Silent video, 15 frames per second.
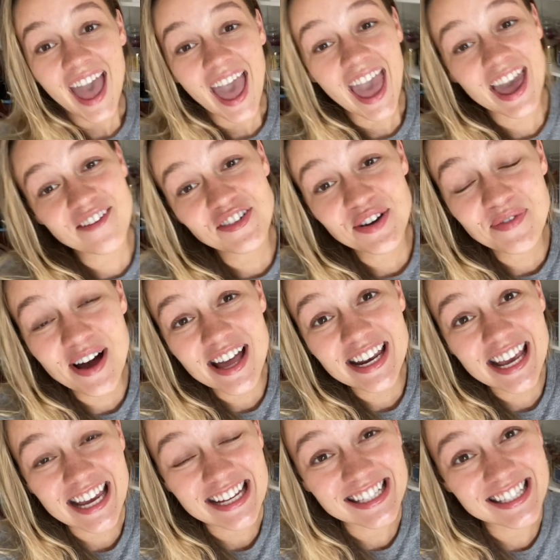Hey everyone,
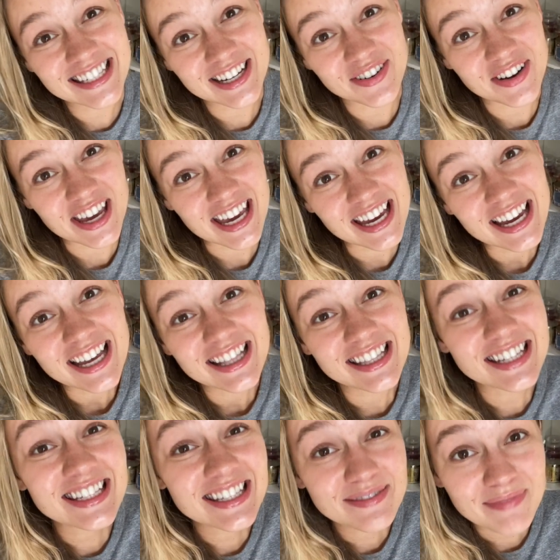it's Zoe.
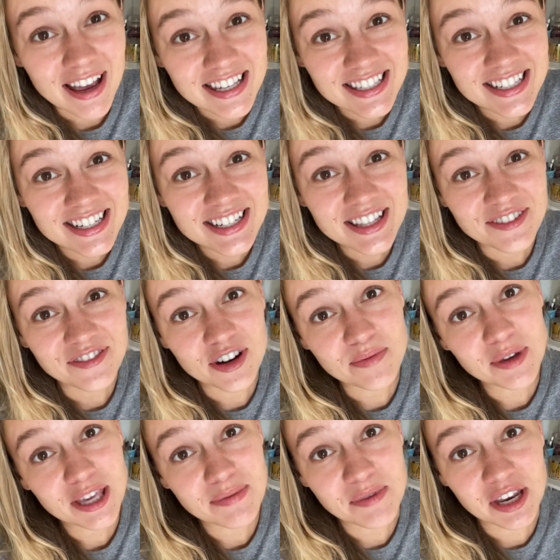This semester, the
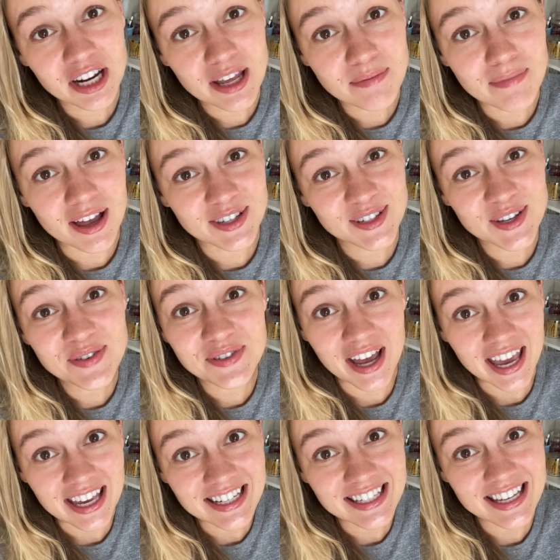Furman community must
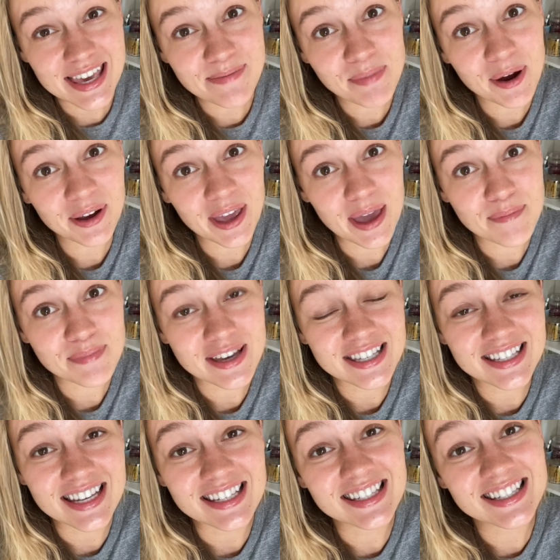unite to keep our
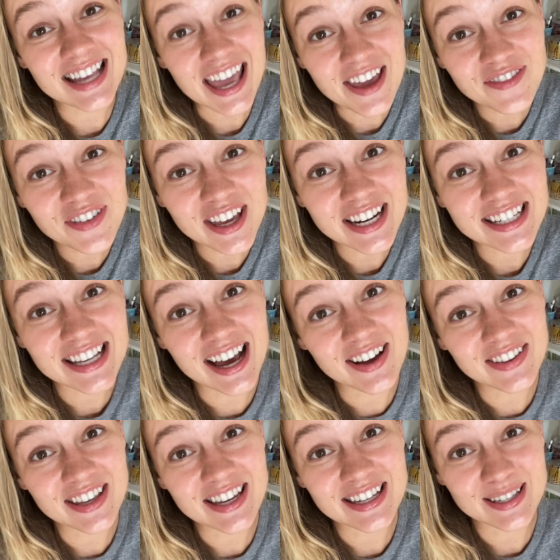campus as safe and as
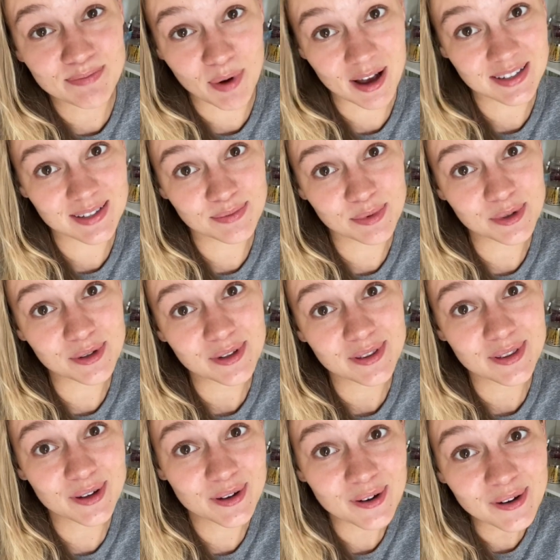healthy as possible.
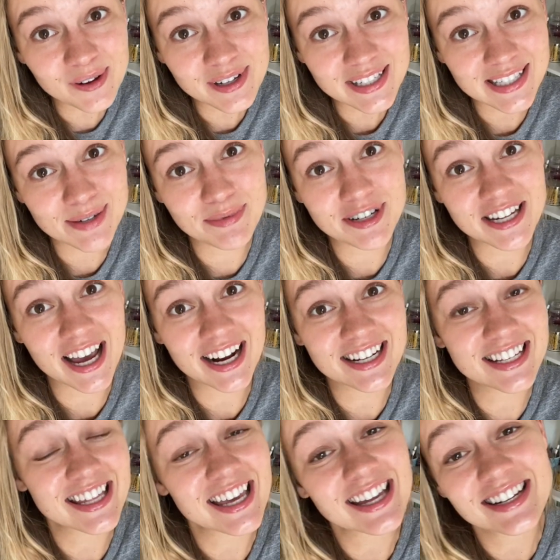The goal is to
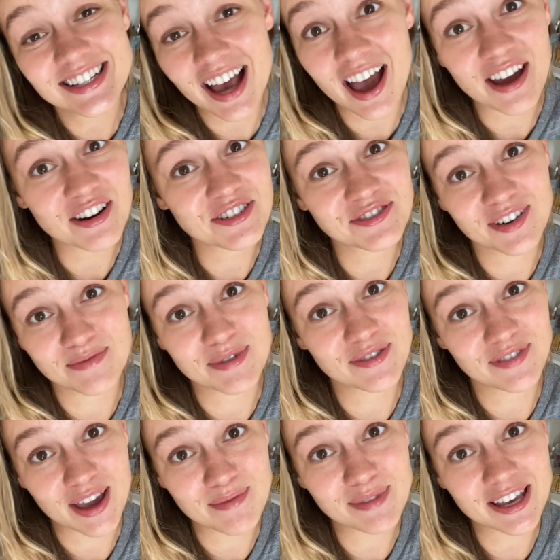protect the entire Furman
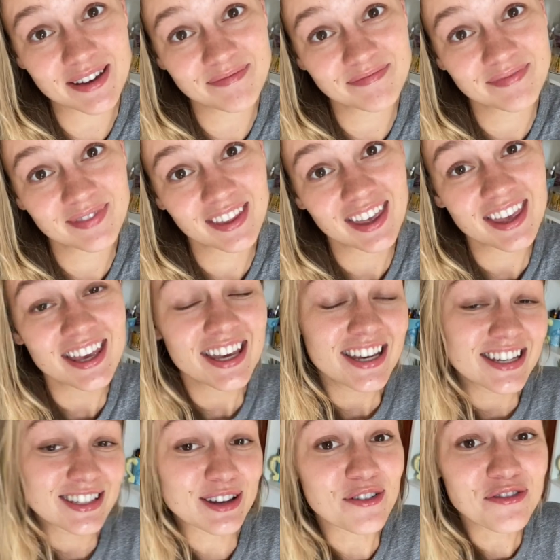family.
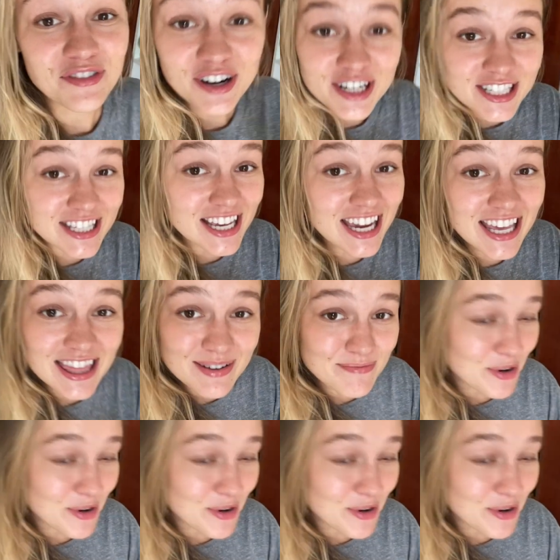So first thing in the